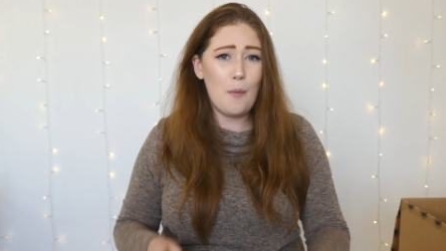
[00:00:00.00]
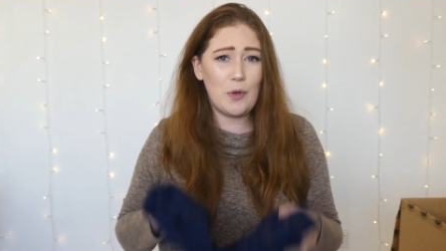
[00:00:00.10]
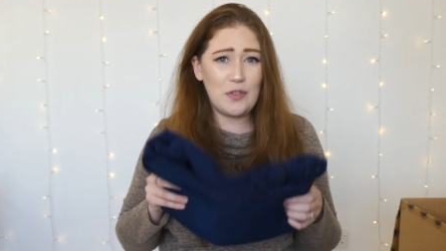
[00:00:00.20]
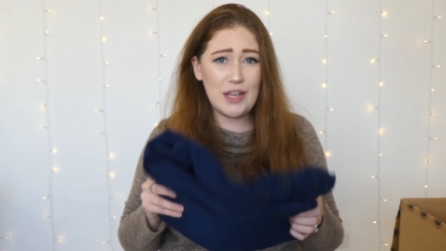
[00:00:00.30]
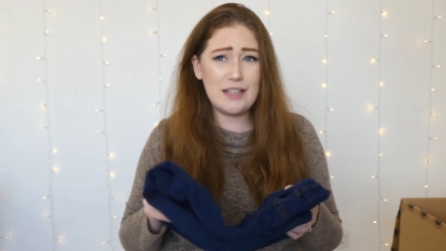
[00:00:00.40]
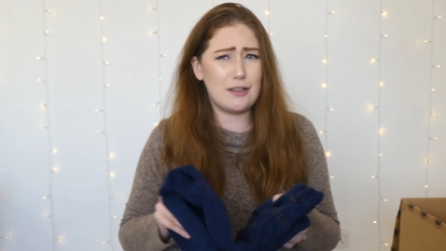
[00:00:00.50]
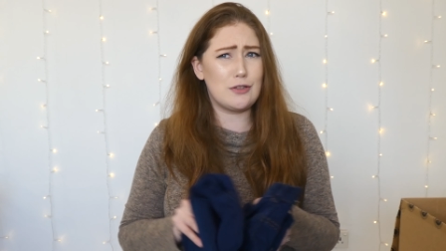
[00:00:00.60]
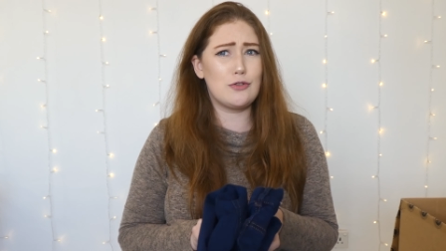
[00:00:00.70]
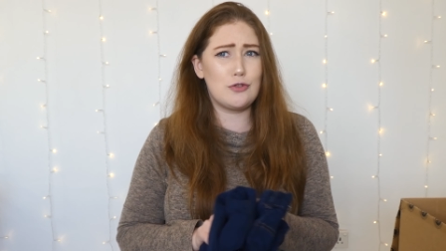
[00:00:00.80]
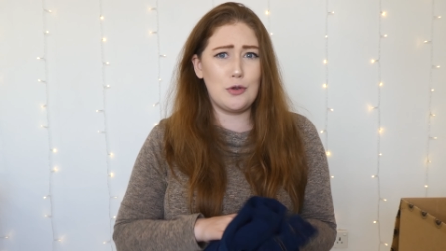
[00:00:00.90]
but these are
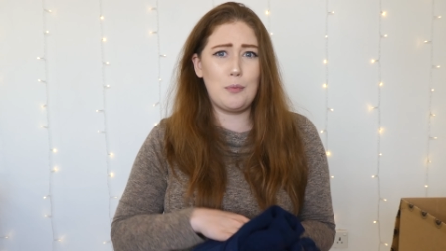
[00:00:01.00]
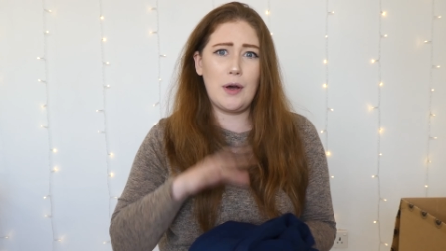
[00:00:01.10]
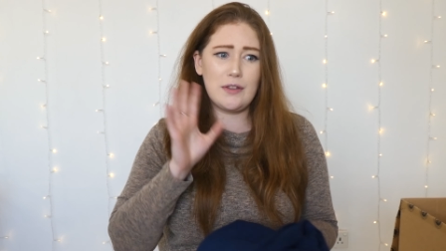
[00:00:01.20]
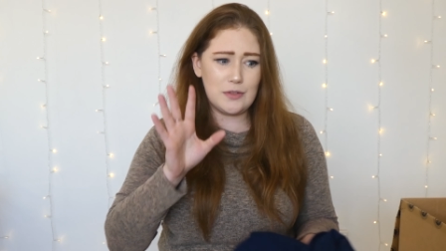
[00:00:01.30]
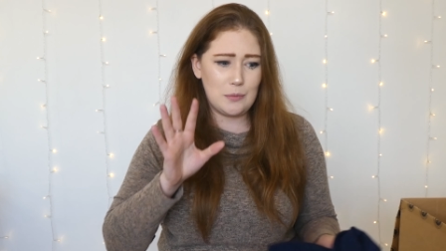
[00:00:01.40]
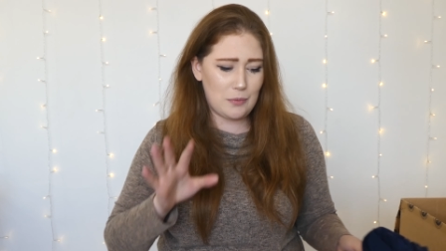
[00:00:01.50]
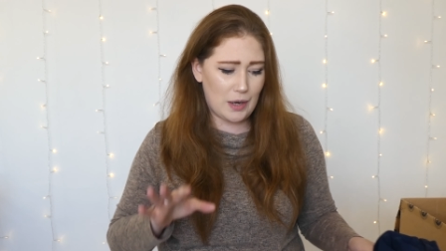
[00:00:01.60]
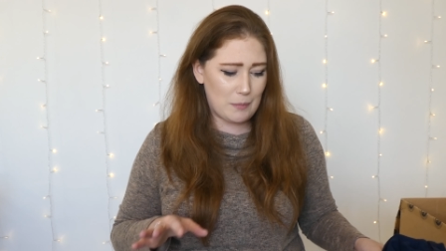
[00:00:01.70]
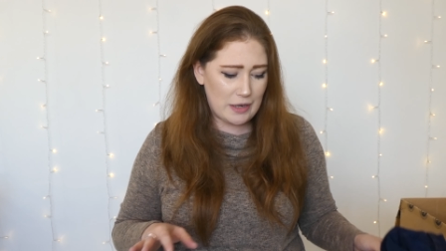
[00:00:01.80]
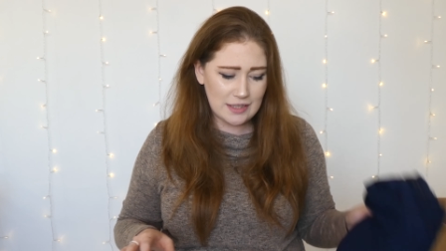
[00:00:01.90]
super super
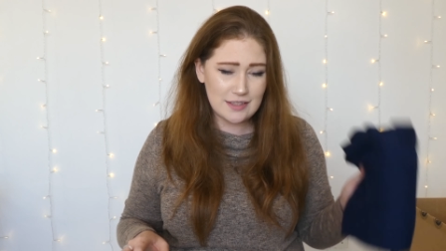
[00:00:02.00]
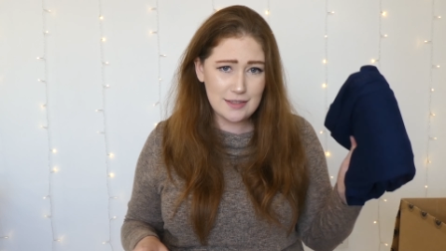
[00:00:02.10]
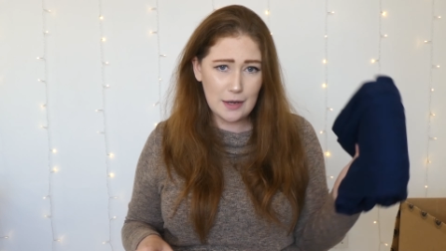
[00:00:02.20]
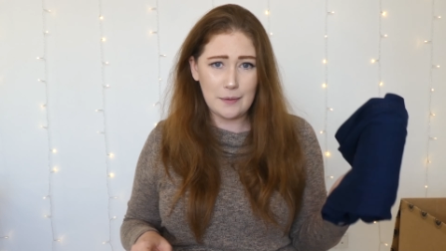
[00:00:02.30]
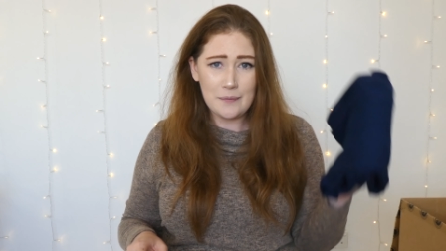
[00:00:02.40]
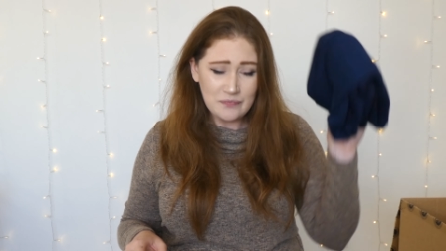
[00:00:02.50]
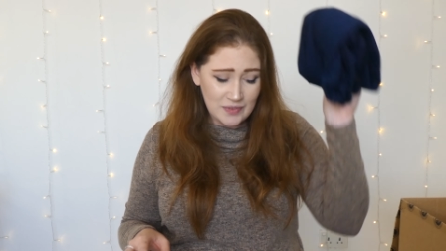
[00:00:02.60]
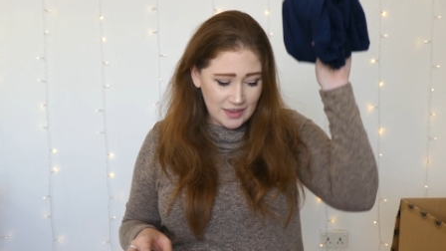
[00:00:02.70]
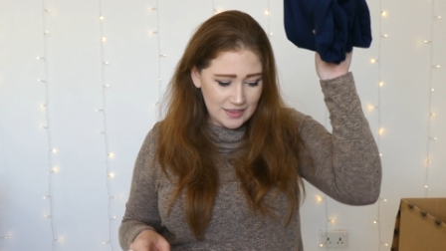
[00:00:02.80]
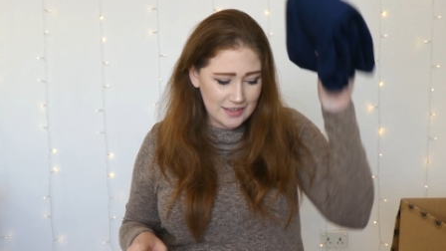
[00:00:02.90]
recommended so
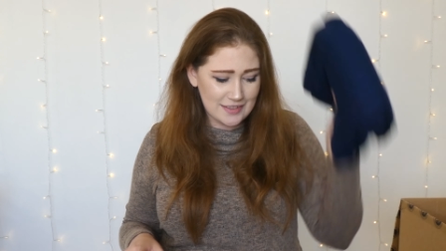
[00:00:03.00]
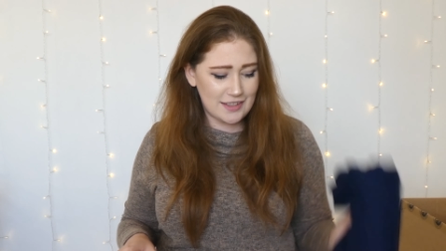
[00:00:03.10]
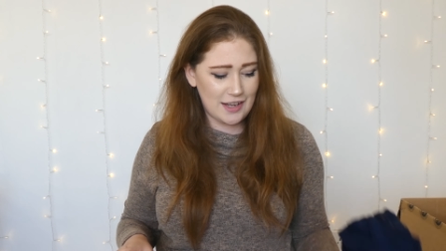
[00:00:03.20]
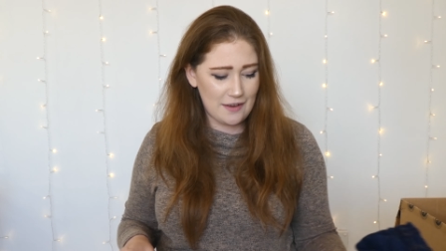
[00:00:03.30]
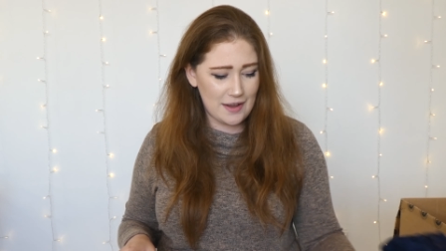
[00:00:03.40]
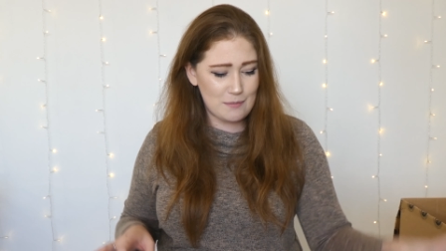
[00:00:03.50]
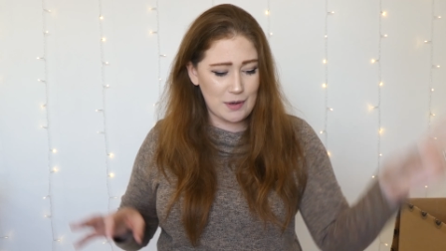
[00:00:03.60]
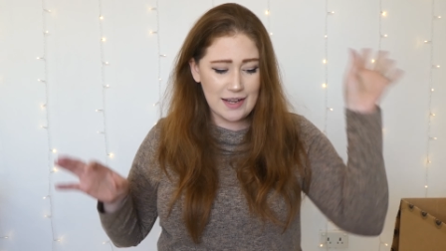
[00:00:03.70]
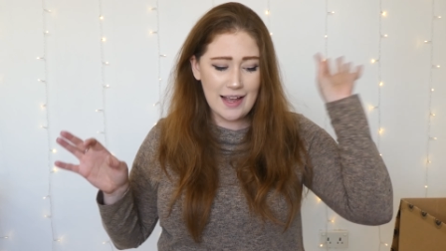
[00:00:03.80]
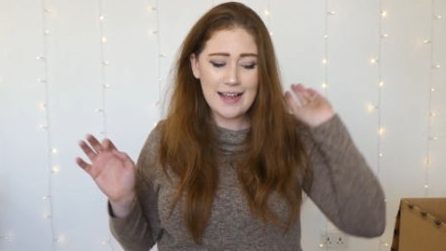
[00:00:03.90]
these are going to go in
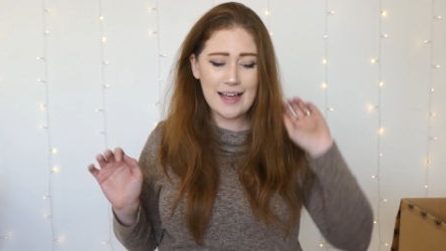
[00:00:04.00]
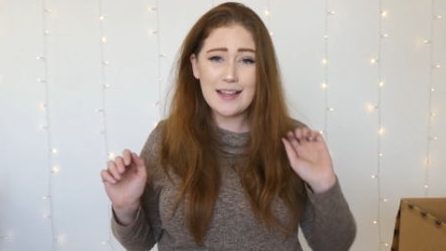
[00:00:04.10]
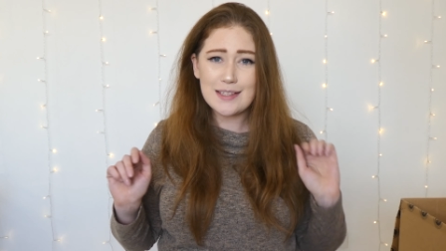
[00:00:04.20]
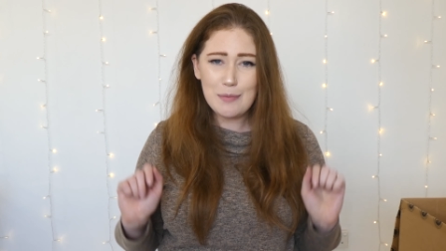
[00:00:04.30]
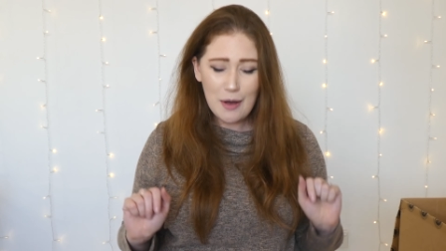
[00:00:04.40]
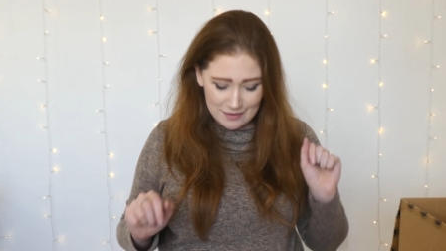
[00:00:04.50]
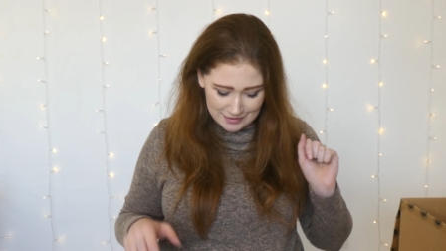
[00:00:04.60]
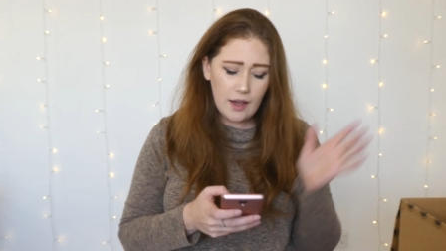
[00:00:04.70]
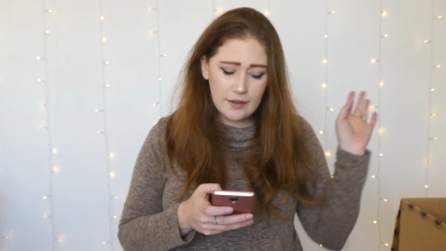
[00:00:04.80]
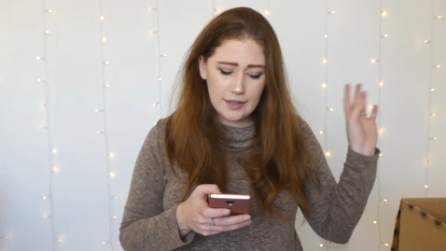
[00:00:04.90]
my cancer box
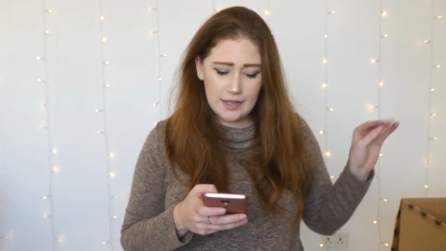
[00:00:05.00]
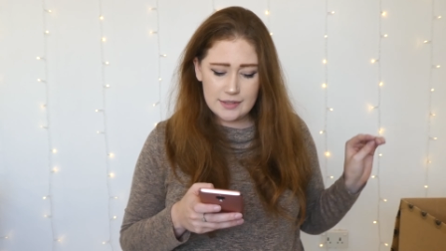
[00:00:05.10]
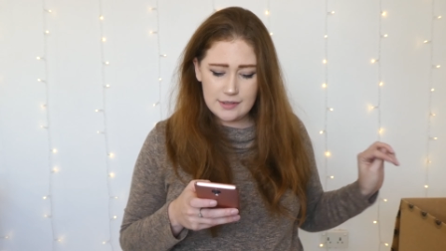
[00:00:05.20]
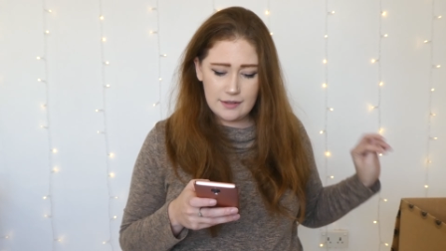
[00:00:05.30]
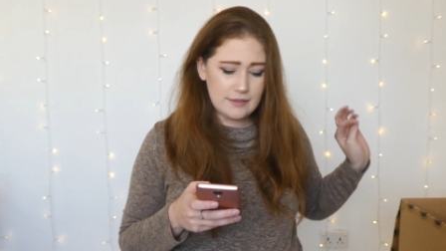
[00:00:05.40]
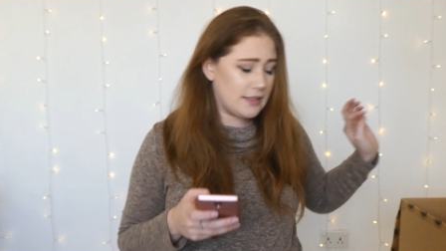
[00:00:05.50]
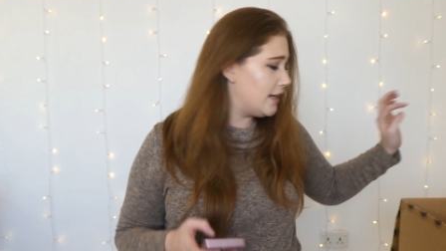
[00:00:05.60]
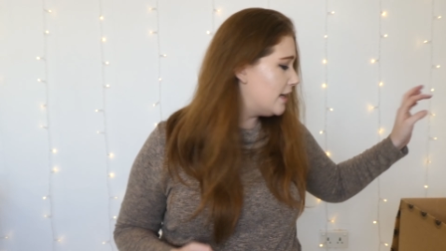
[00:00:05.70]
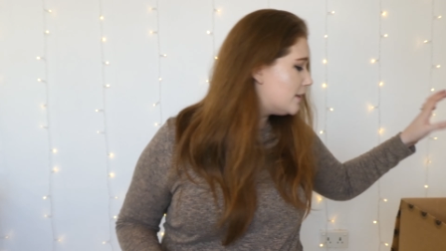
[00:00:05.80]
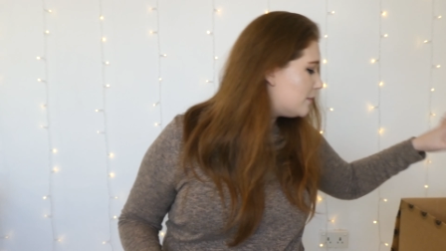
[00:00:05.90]
okay so the
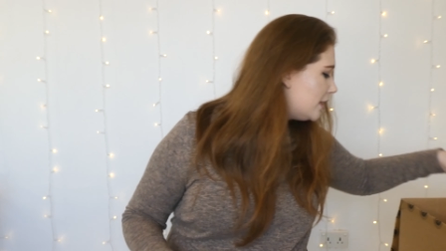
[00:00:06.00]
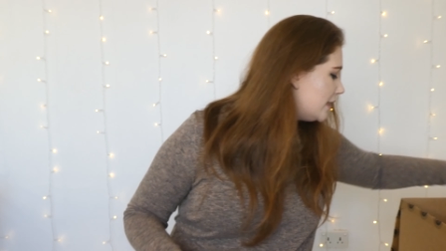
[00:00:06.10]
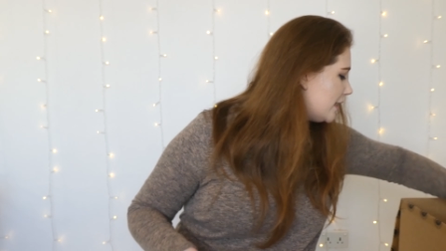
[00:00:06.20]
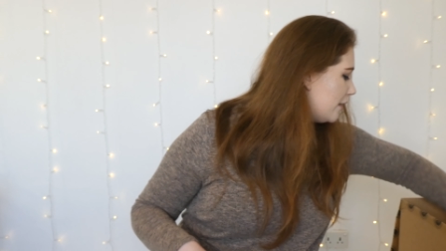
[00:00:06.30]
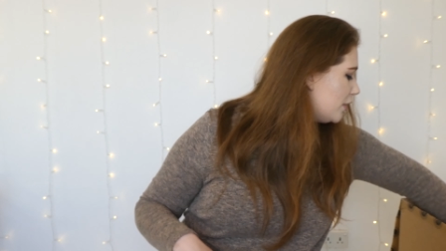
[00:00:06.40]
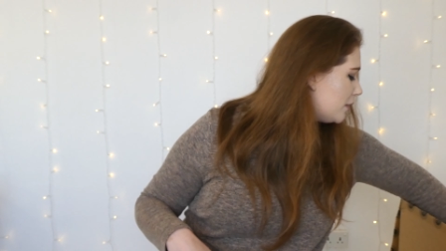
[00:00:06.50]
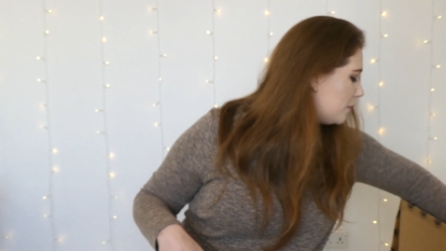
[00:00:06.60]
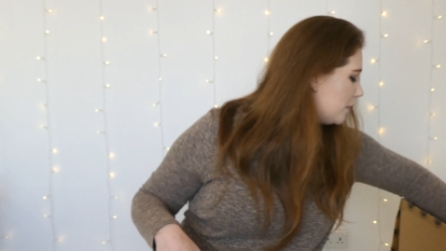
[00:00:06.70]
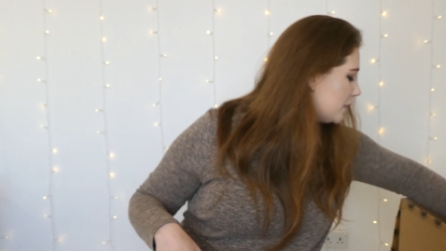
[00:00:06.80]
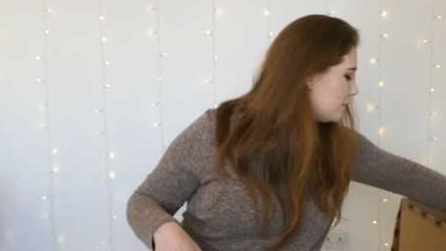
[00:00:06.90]
next one let's have a look
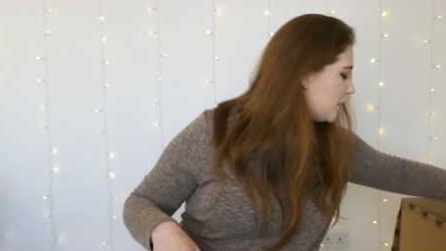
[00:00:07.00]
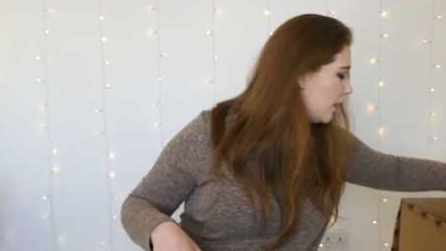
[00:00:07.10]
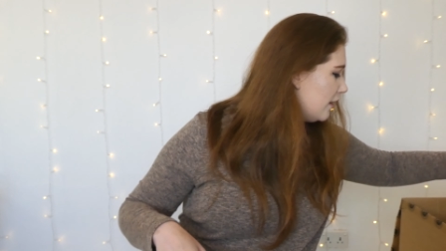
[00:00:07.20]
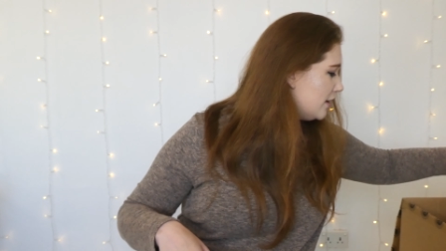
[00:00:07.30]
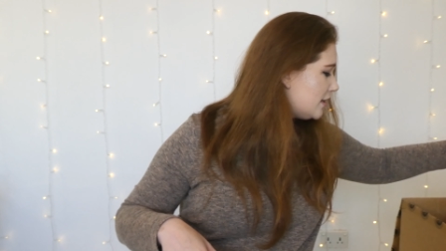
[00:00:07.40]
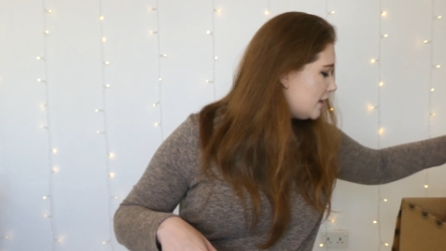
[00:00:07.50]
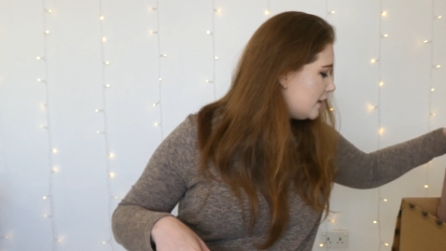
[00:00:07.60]
what we've got